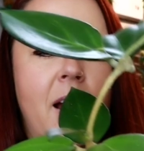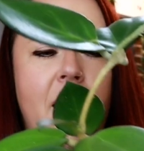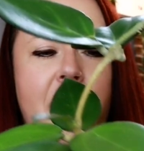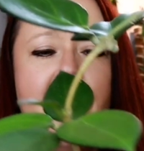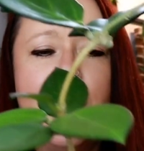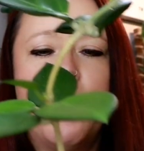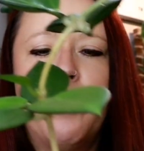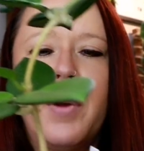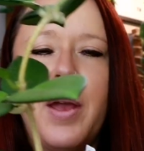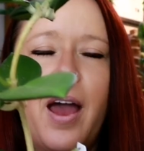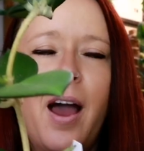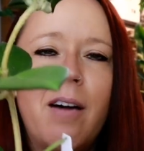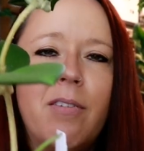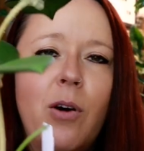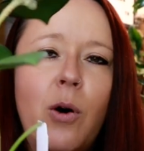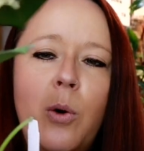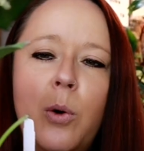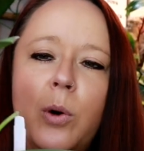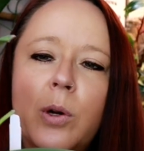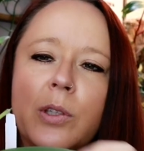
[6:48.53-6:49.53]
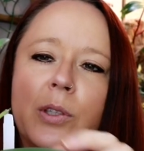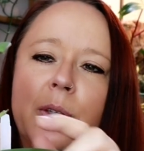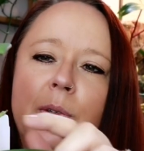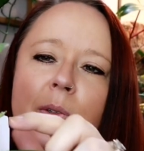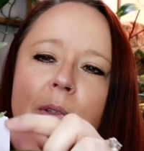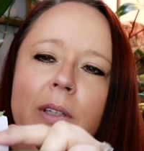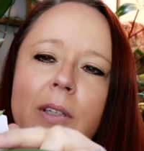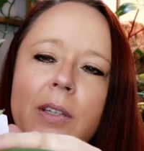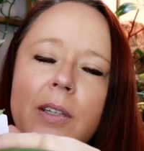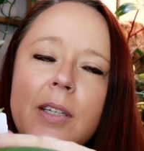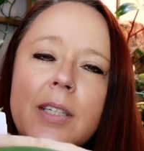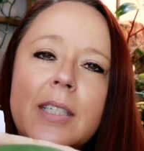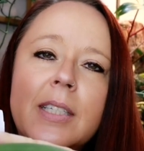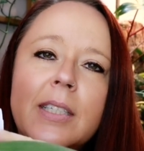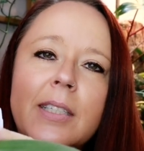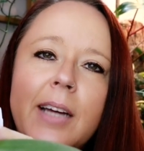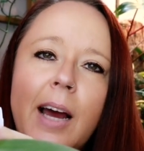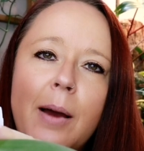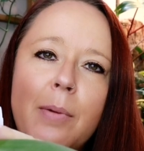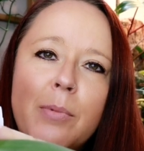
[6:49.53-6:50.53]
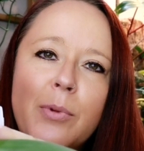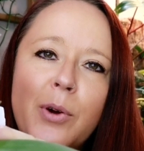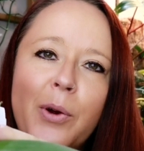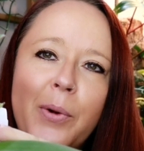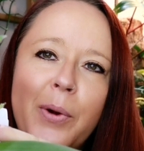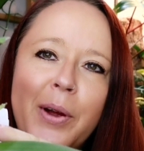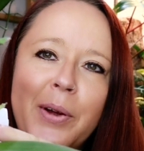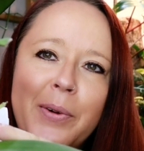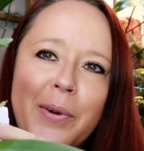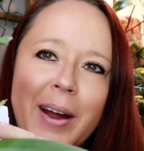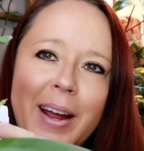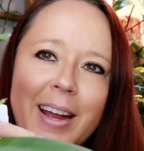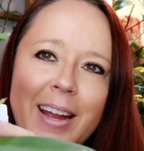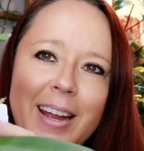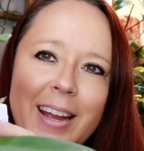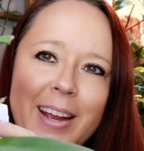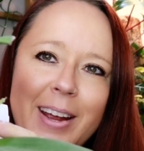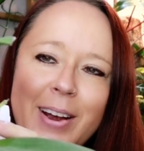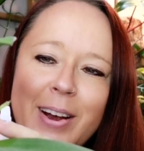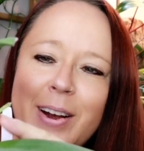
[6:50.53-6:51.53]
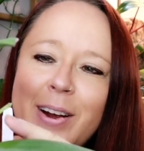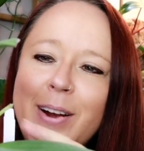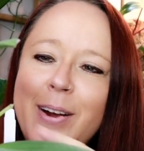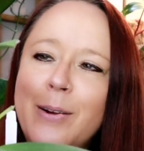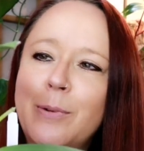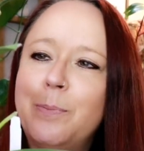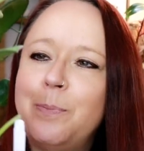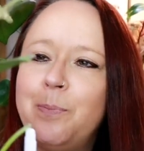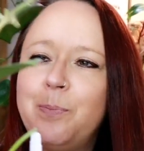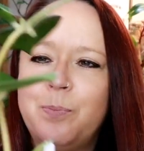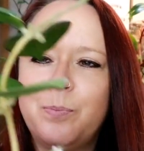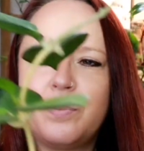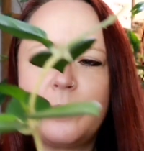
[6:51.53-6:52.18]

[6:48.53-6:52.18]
And then we have a whole new little stem growing right here.